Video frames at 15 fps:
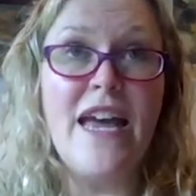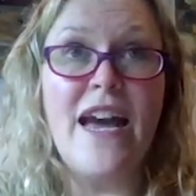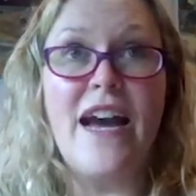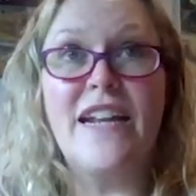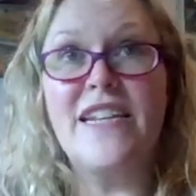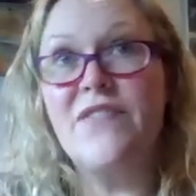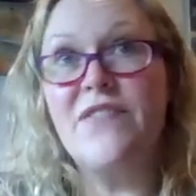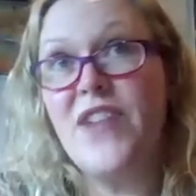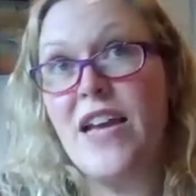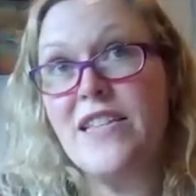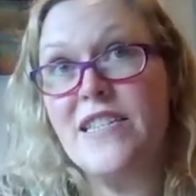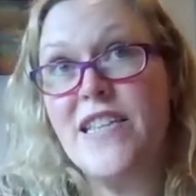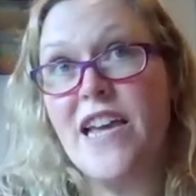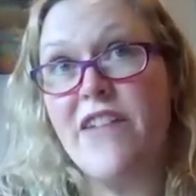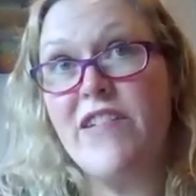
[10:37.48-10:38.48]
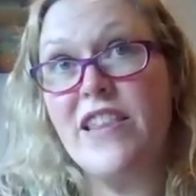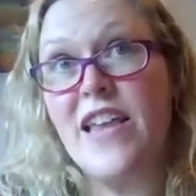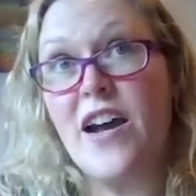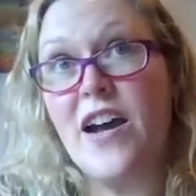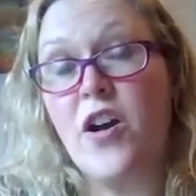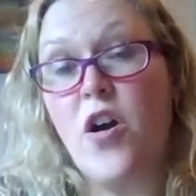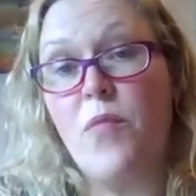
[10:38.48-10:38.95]
And if necessary,
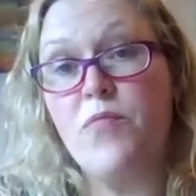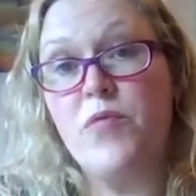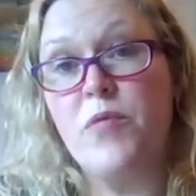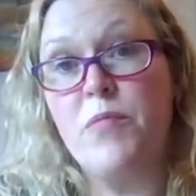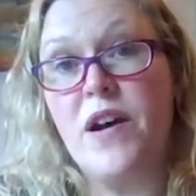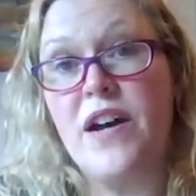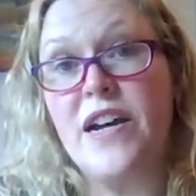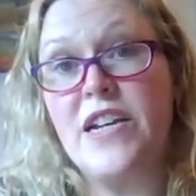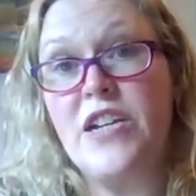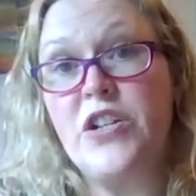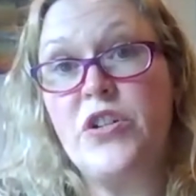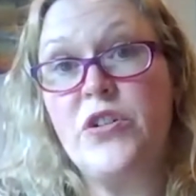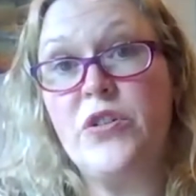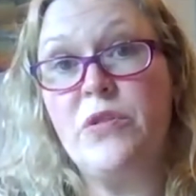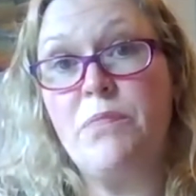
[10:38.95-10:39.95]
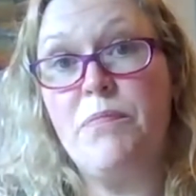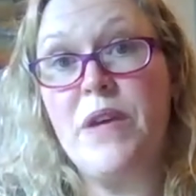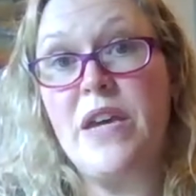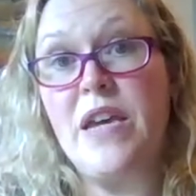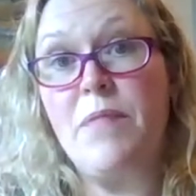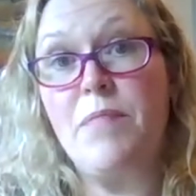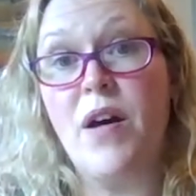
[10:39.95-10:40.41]
that compromise should
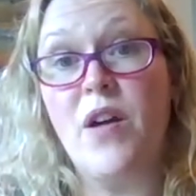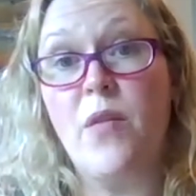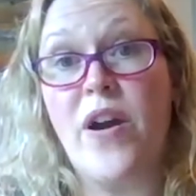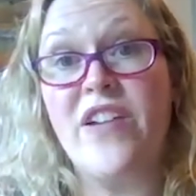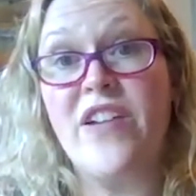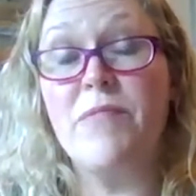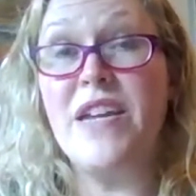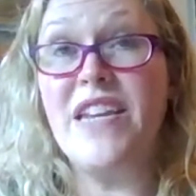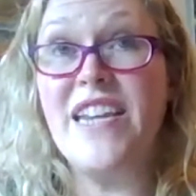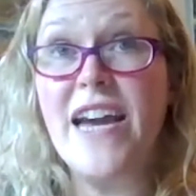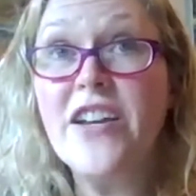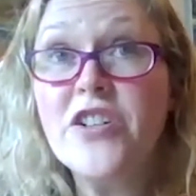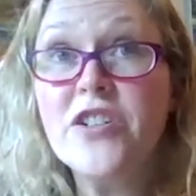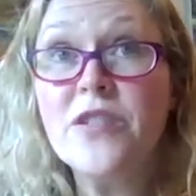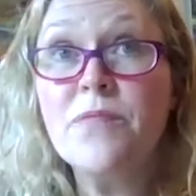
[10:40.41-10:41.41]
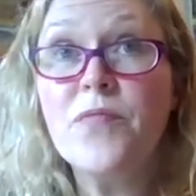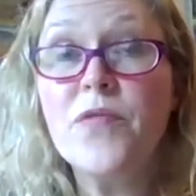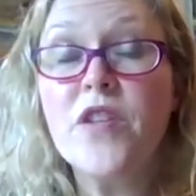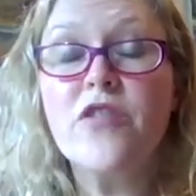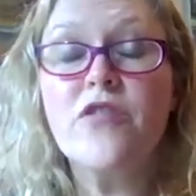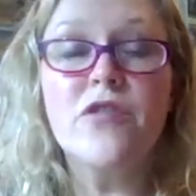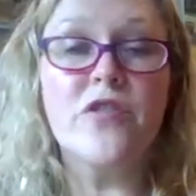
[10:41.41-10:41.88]
be by way of mediation
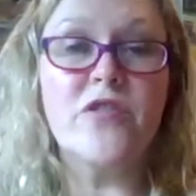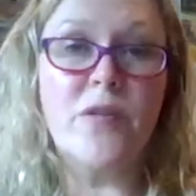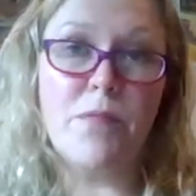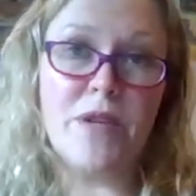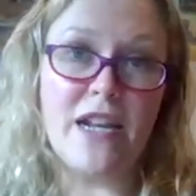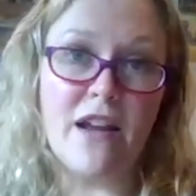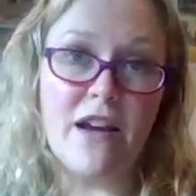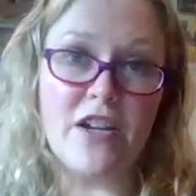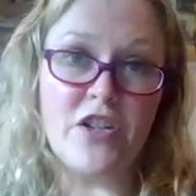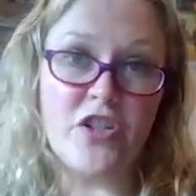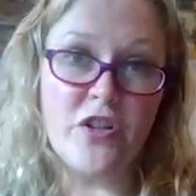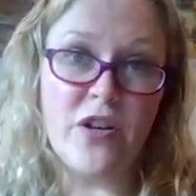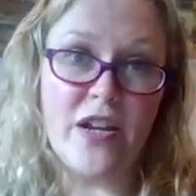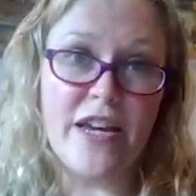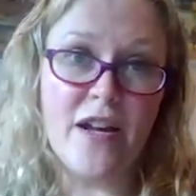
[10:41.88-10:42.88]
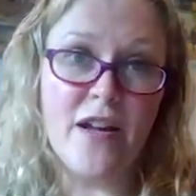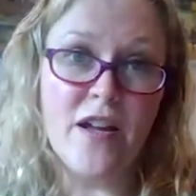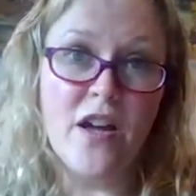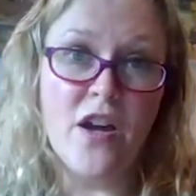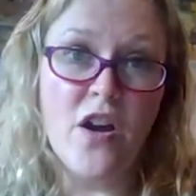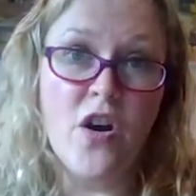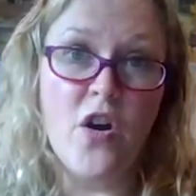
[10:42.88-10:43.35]
through somebody like Julia,
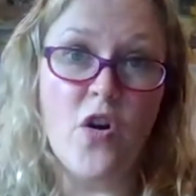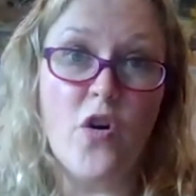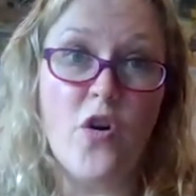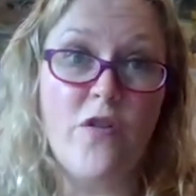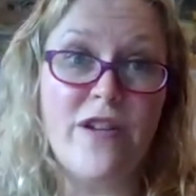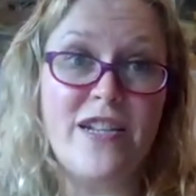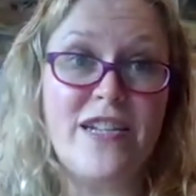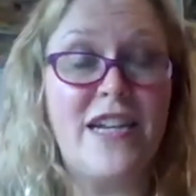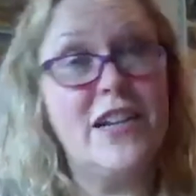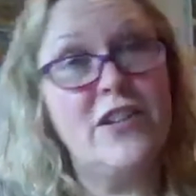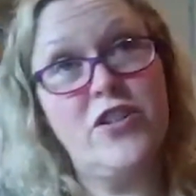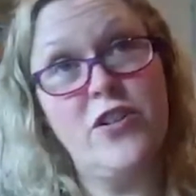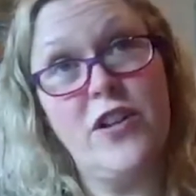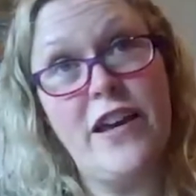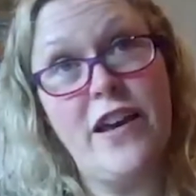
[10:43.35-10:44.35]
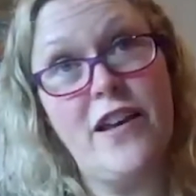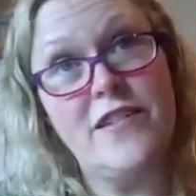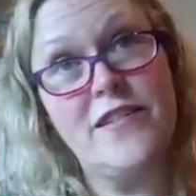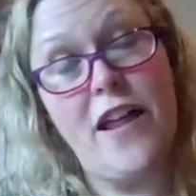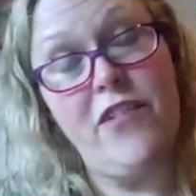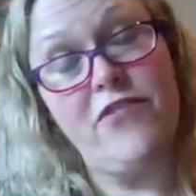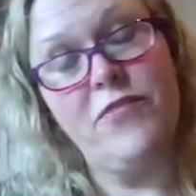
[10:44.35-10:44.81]
or indeed Julia
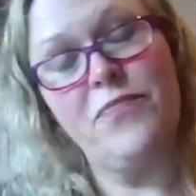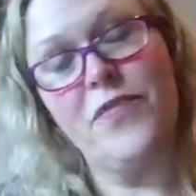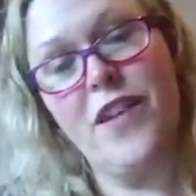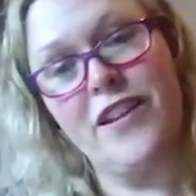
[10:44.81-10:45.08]
herself.